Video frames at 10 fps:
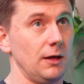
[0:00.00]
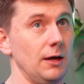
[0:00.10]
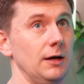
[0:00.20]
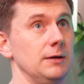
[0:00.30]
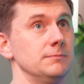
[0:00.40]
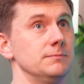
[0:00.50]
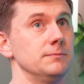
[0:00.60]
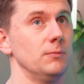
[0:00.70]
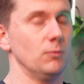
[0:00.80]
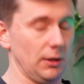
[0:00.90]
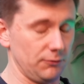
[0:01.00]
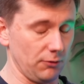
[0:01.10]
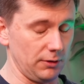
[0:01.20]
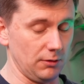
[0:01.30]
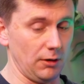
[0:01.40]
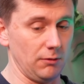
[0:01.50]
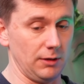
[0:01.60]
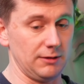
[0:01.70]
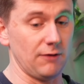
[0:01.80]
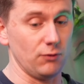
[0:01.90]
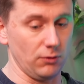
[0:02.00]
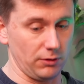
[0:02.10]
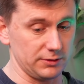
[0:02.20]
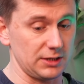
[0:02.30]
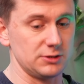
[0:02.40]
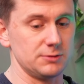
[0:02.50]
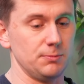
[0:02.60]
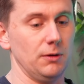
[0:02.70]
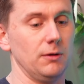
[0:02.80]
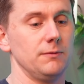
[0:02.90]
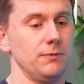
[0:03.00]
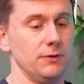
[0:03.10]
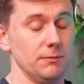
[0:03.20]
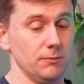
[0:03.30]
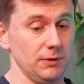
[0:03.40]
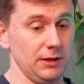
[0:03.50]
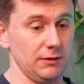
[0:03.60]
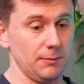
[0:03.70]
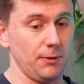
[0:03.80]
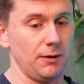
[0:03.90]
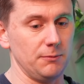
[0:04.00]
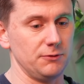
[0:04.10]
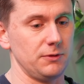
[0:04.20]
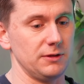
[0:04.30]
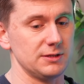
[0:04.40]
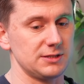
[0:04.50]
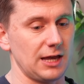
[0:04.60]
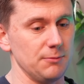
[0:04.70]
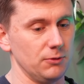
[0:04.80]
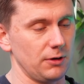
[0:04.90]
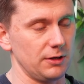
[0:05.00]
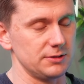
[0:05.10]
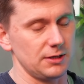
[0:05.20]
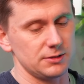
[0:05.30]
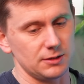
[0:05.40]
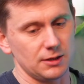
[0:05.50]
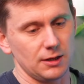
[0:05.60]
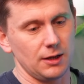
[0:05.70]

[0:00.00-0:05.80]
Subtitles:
not only different organizations, but within departments within the same organization.